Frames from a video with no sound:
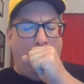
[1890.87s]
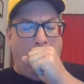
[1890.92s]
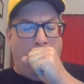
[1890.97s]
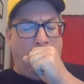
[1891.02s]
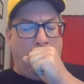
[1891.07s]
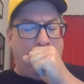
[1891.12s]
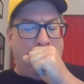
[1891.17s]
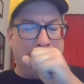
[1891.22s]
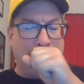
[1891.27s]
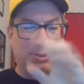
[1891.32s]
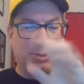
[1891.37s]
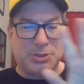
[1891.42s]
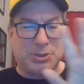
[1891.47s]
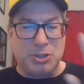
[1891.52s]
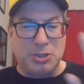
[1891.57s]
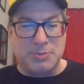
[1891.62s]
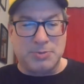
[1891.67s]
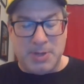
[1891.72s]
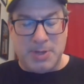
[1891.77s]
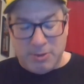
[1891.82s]

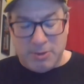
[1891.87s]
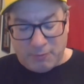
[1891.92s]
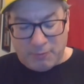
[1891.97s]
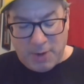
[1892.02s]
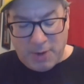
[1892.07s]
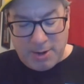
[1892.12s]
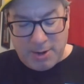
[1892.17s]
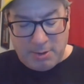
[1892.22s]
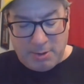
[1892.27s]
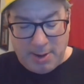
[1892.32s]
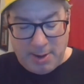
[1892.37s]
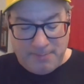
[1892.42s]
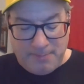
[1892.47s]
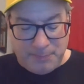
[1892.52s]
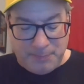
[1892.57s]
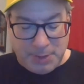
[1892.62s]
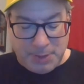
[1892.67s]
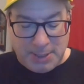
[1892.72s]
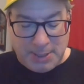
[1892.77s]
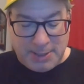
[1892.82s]
Excuse me. The
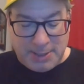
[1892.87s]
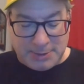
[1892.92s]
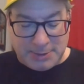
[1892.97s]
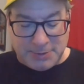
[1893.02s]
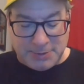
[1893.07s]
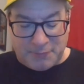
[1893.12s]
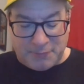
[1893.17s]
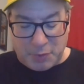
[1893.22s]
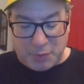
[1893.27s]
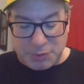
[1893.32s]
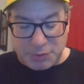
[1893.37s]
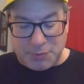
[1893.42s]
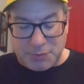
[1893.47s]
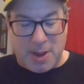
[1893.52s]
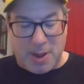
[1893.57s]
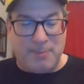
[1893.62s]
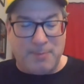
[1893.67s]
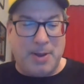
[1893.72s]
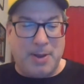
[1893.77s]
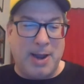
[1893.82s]
runner-up that gets a first
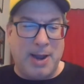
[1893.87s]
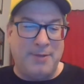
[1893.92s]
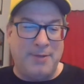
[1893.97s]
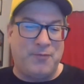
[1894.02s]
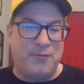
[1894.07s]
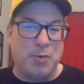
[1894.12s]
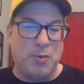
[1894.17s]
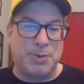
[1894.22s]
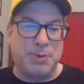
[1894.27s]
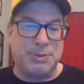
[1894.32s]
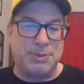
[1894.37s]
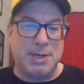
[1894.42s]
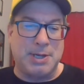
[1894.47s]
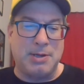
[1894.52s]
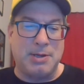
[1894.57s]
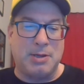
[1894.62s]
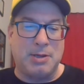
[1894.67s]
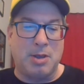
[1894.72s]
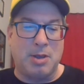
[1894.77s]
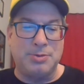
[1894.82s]
round bye, 4th
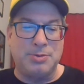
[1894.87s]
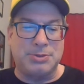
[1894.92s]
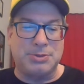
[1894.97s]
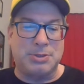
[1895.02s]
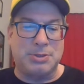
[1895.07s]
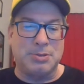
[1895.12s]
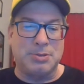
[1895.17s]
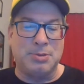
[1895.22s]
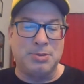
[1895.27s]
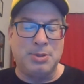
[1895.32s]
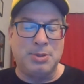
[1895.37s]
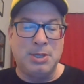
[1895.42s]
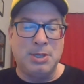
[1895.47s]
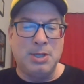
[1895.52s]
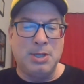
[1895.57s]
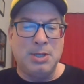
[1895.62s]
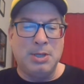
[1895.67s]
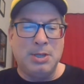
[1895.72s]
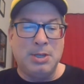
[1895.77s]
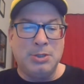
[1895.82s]
seed, goes to
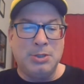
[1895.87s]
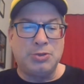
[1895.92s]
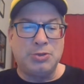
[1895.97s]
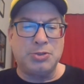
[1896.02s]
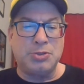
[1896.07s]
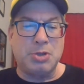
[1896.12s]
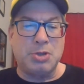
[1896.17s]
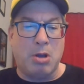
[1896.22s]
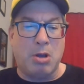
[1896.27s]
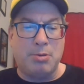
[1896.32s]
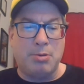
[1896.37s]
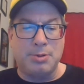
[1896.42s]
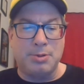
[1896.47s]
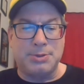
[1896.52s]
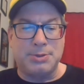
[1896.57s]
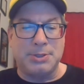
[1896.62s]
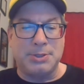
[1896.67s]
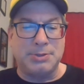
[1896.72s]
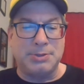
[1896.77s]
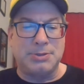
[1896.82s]
Trisha
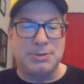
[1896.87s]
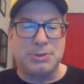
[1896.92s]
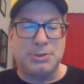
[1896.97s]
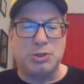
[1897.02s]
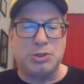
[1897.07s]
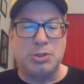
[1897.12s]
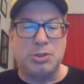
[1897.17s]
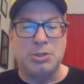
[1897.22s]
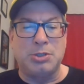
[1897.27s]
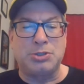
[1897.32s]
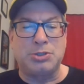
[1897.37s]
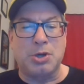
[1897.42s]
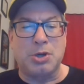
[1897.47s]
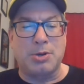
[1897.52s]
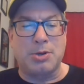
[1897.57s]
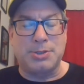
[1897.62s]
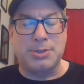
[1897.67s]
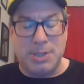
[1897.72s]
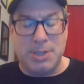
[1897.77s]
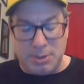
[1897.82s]
Alderson's
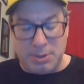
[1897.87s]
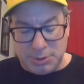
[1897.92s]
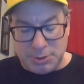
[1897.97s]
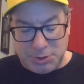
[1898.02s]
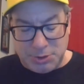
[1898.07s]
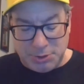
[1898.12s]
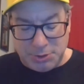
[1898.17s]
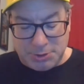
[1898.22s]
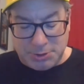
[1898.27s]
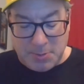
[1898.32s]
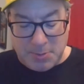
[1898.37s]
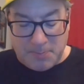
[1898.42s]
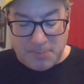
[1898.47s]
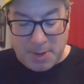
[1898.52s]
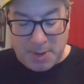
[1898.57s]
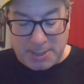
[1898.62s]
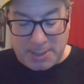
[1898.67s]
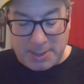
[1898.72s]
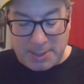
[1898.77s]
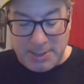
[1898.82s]
Chartiers Houston
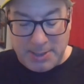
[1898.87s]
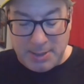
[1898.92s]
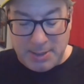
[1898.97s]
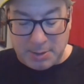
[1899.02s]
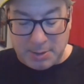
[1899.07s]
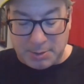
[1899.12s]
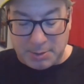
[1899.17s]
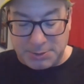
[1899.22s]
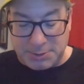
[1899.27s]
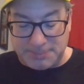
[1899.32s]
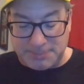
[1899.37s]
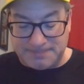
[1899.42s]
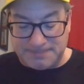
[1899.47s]
Buccaneers.